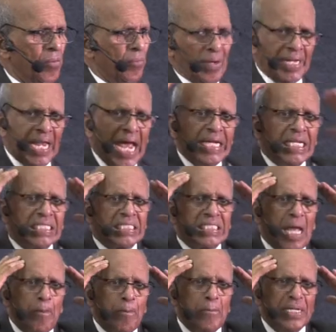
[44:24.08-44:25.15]
When I
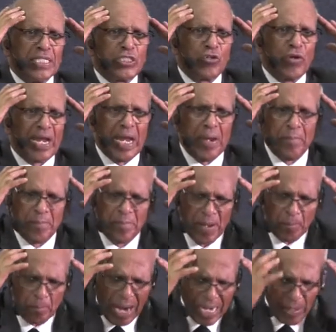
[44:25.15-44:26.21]
submit to him
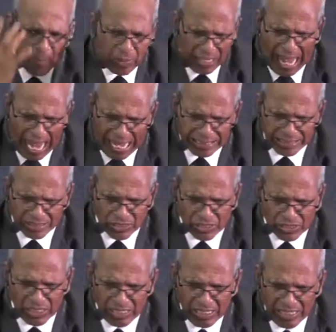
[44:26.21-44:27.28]
my
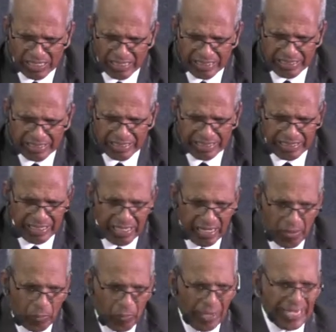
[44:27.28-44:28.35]
plans,
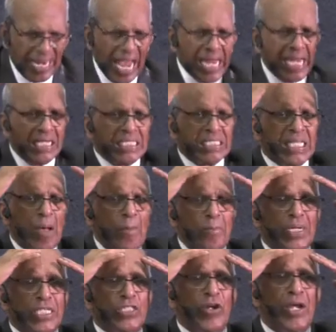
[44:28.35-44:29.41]
when I
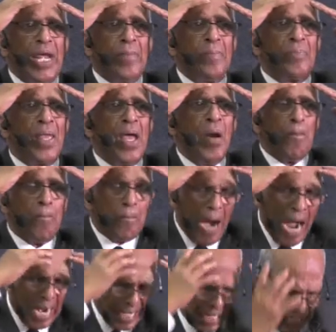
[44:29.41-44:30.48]
submit to him my